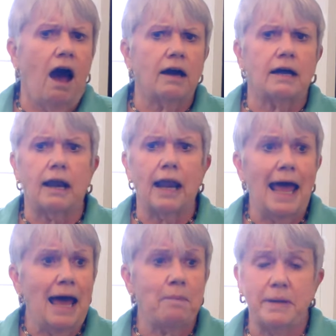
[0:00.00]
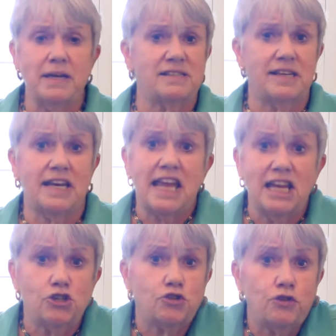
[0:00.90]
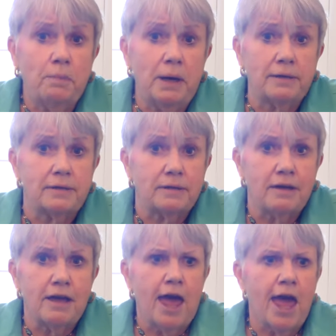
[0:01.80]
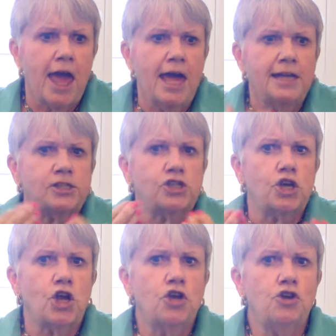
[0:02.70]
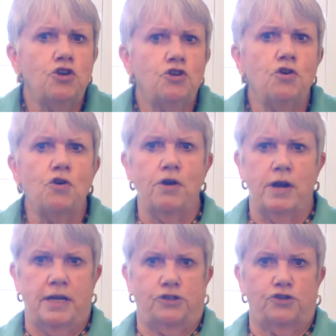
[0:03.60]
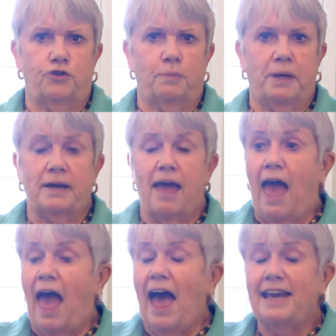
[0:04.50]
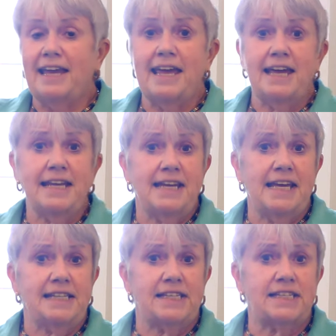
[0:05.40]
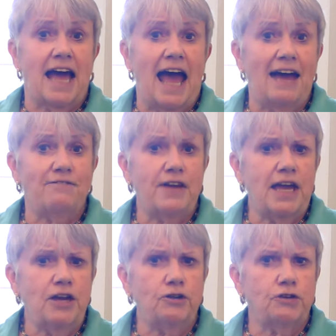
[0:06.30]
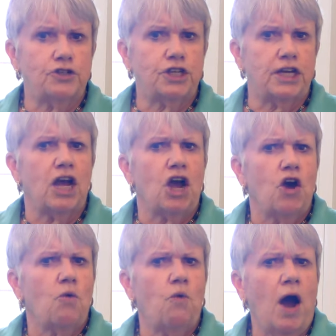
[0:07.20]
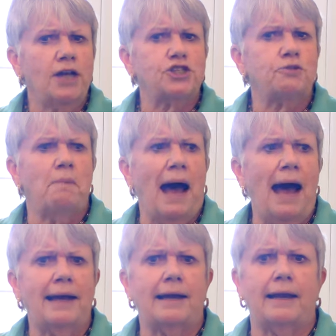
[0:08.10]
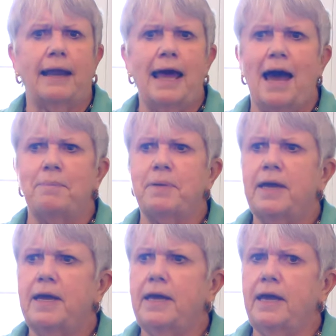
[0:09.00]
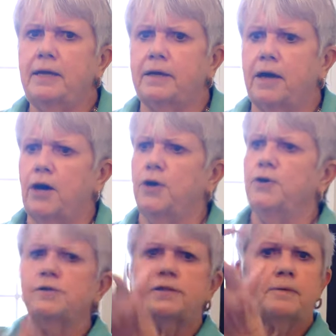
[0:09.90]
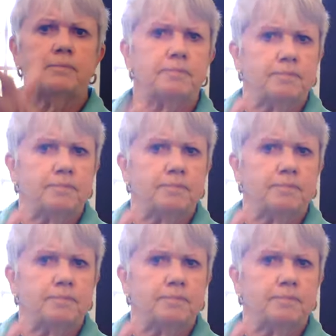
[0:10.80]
A clap is an instrument. It's your instrument, and it needs to have energy. Watch my clap. It goes.